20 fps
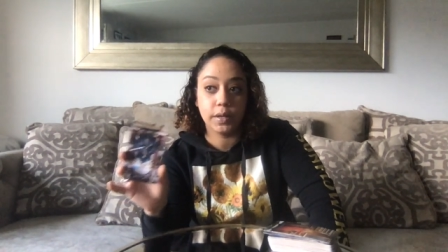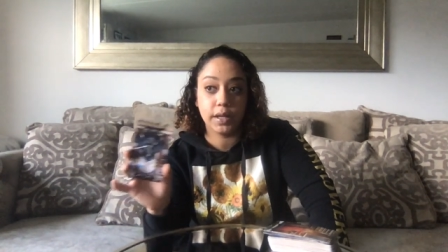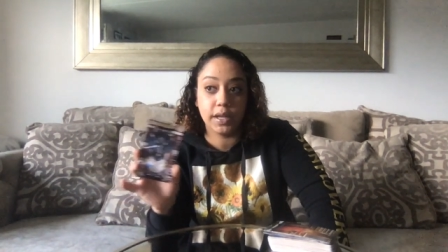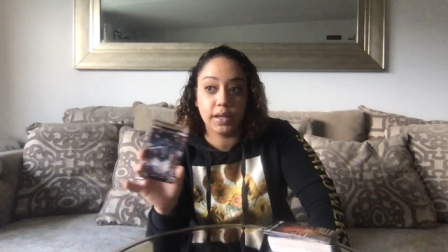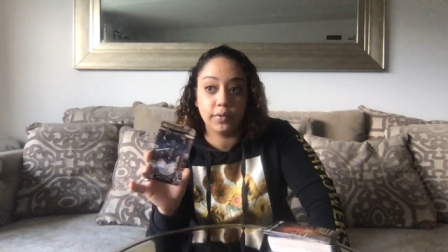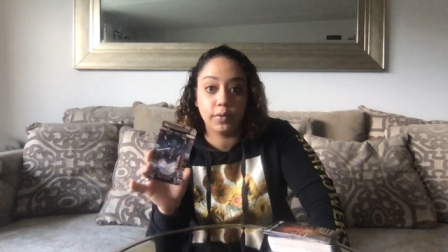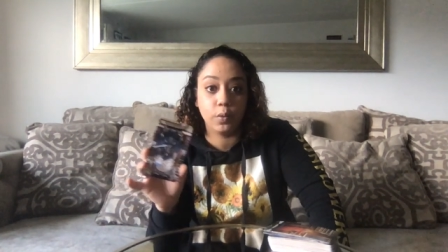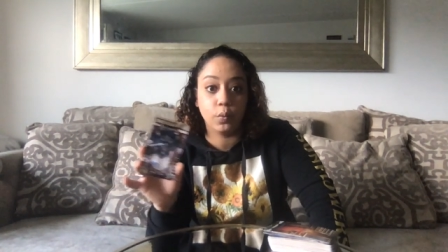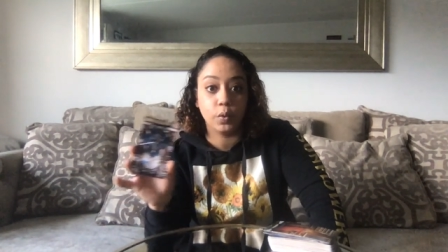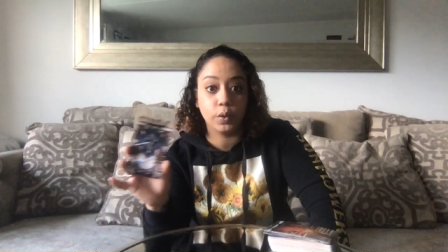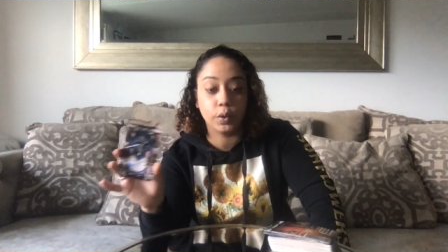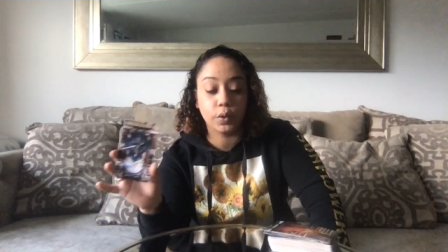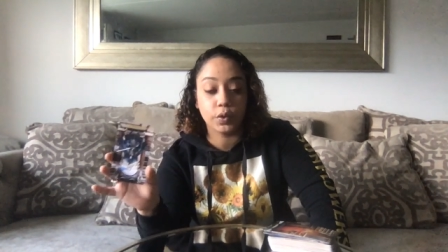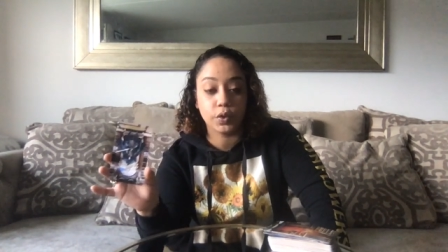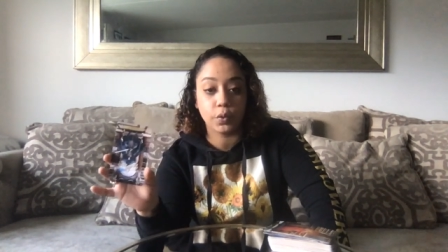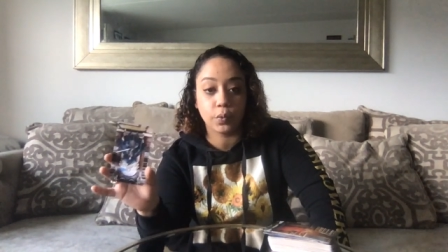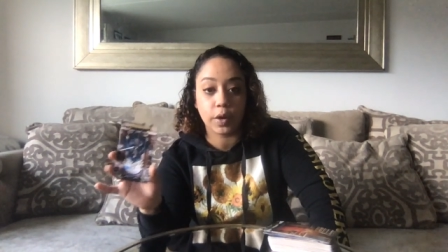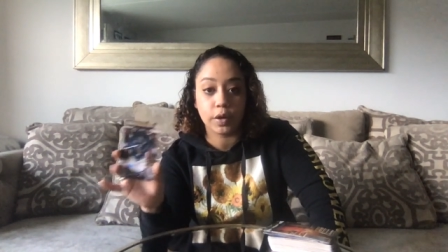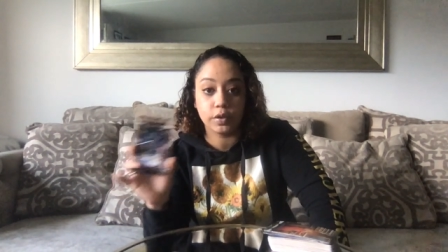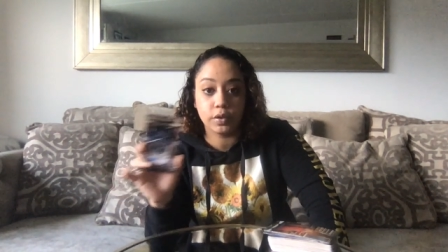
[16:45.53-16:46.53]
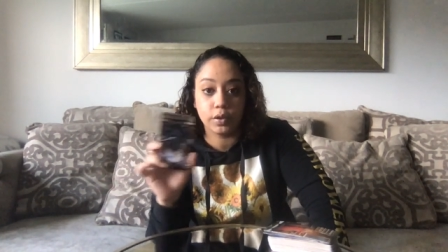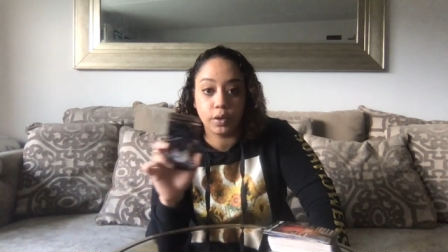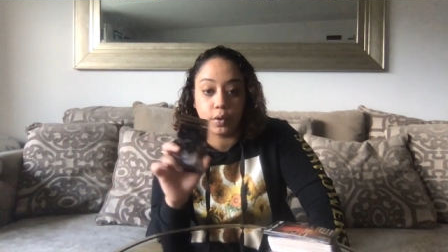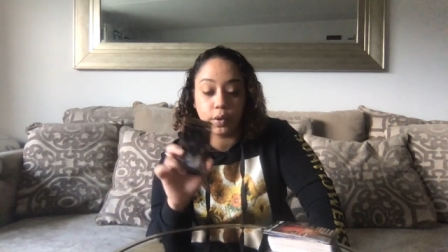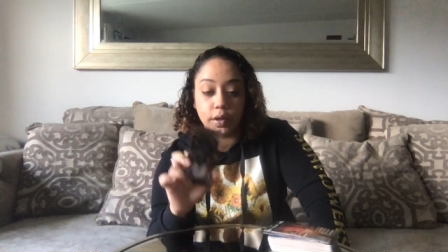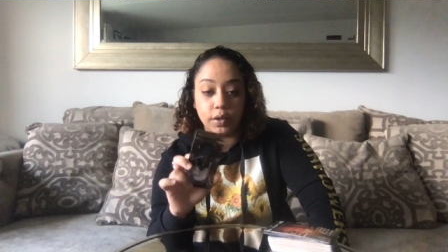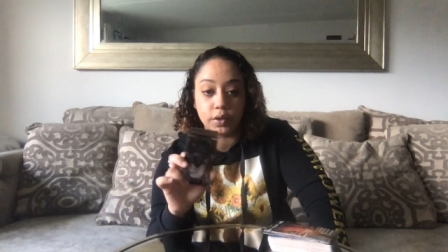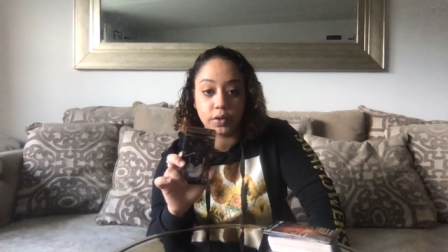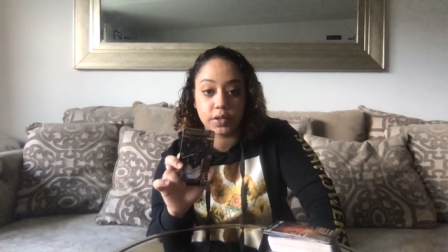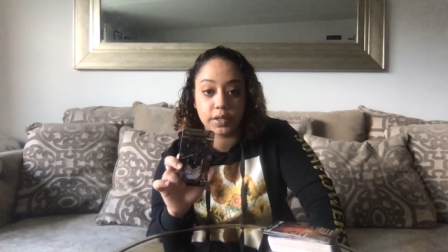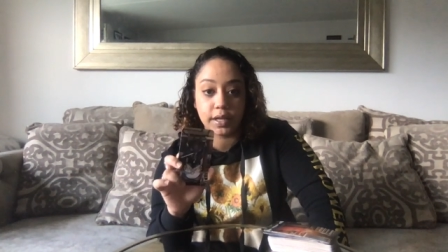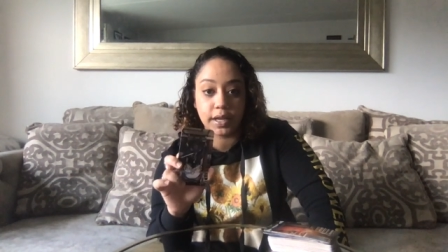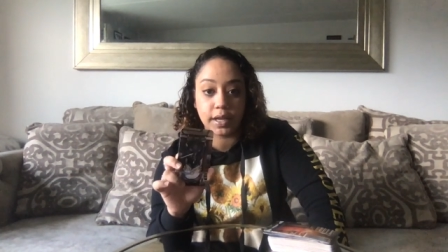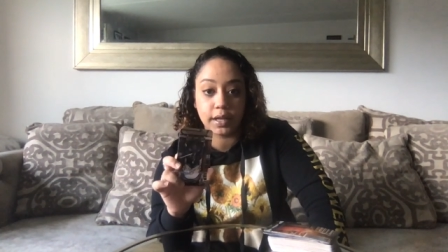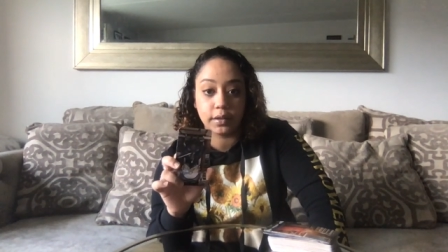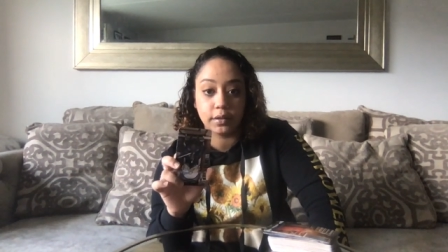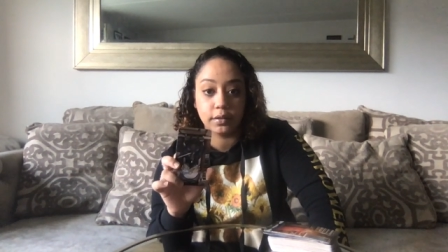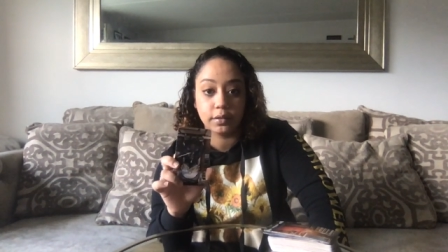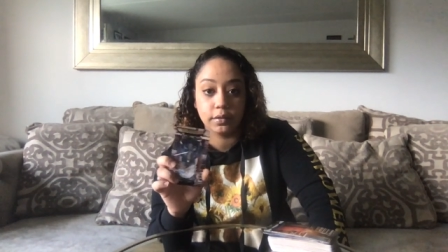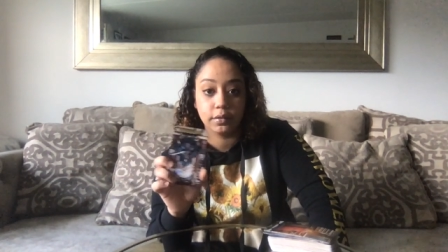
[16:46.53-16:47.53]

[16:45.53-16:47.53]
even when those around you don't understand.